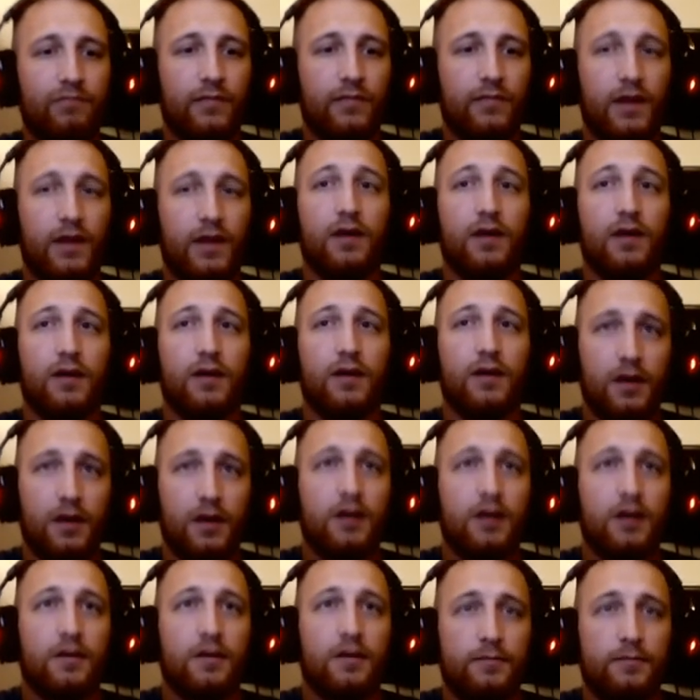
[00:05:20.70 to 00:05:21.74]

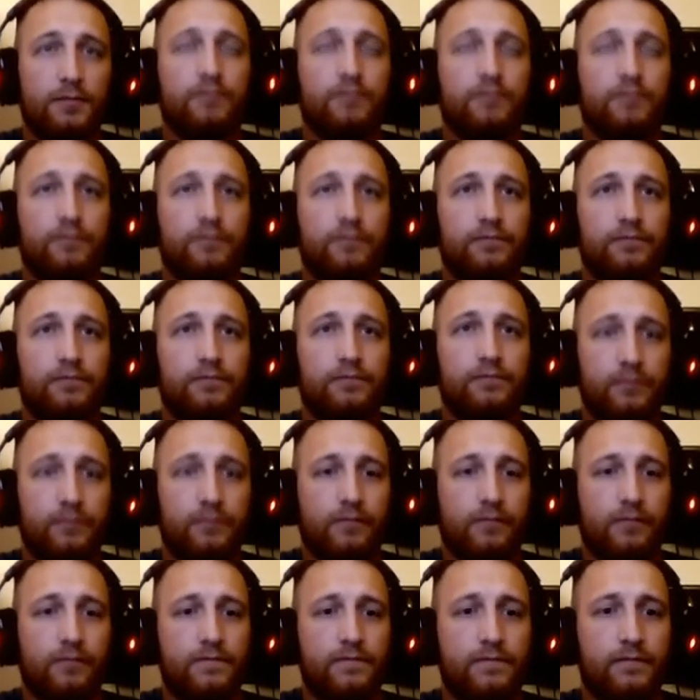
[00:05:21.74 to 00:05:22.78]

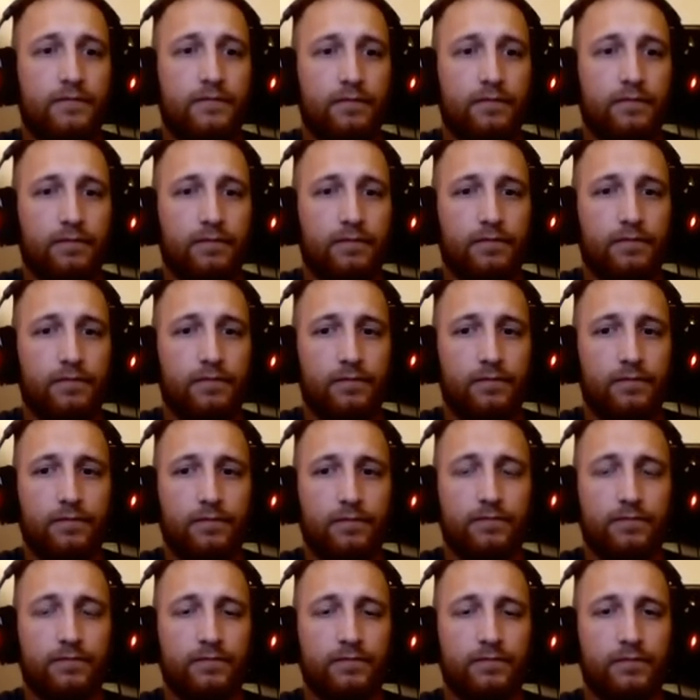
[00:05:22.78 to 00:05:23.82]

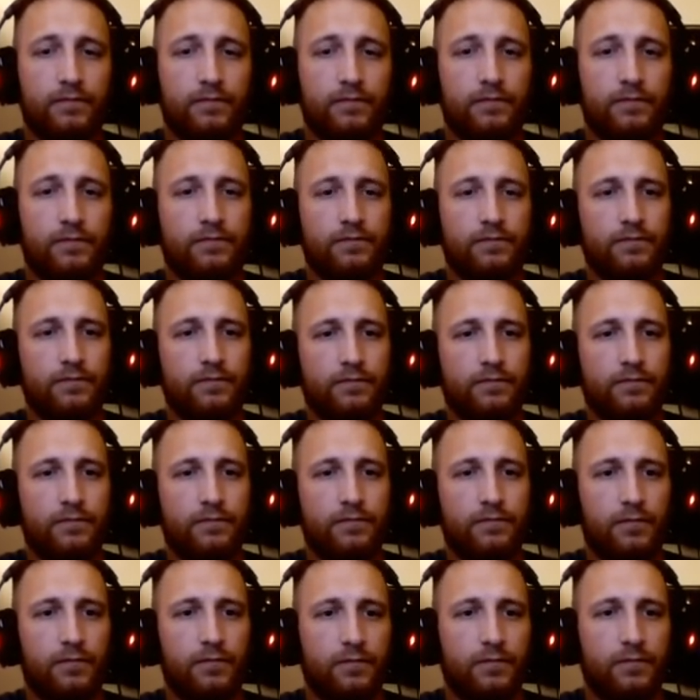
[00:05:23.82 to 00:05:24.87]

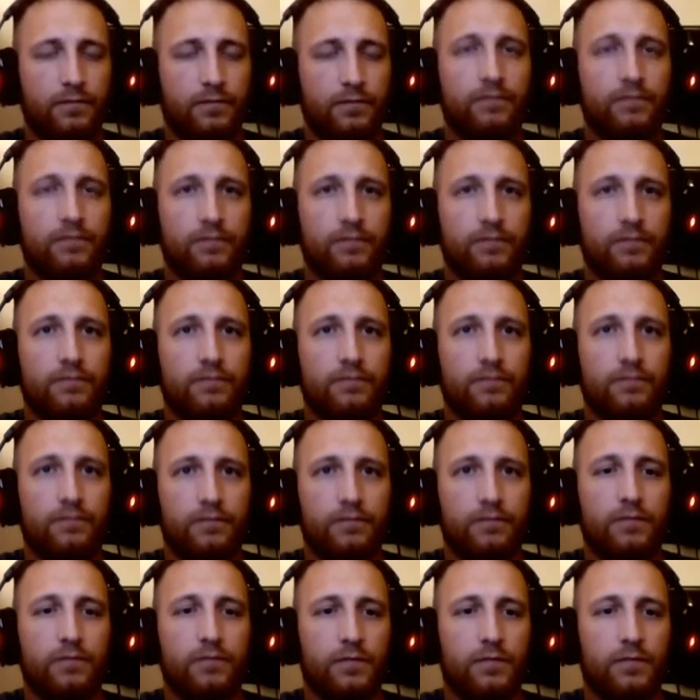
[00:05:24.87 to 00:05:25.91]

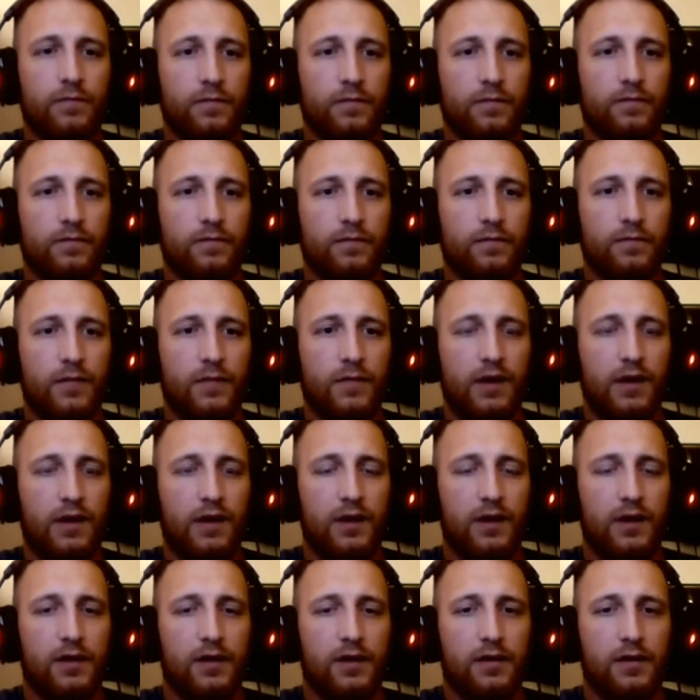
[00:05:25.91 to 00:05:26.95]

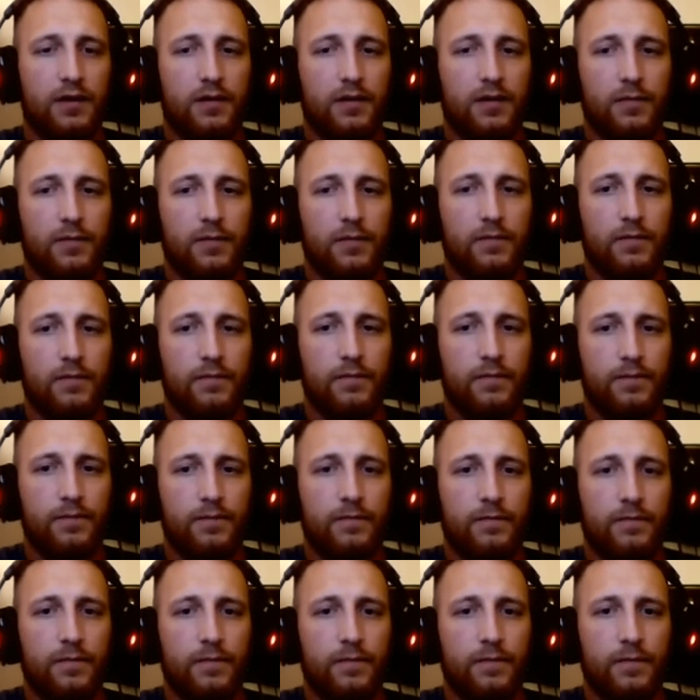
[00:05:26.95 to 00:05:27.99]

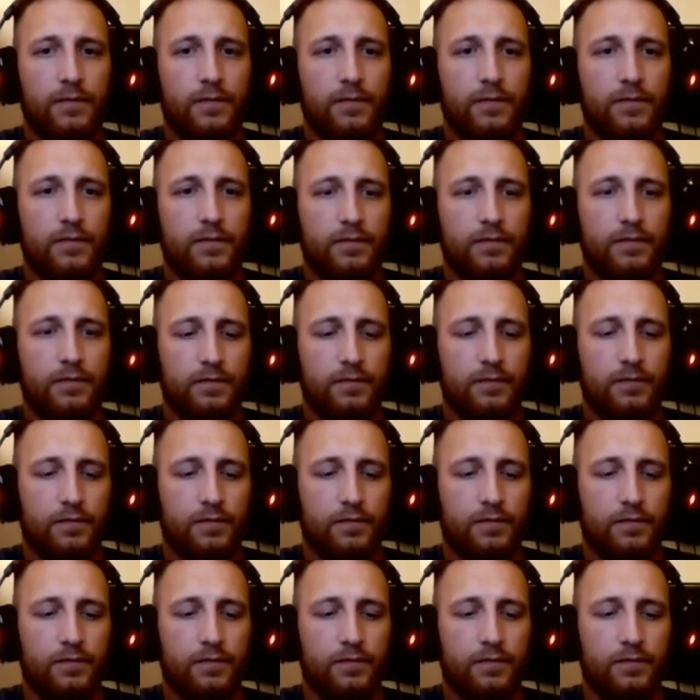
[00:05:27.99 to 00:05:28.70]
[no speech]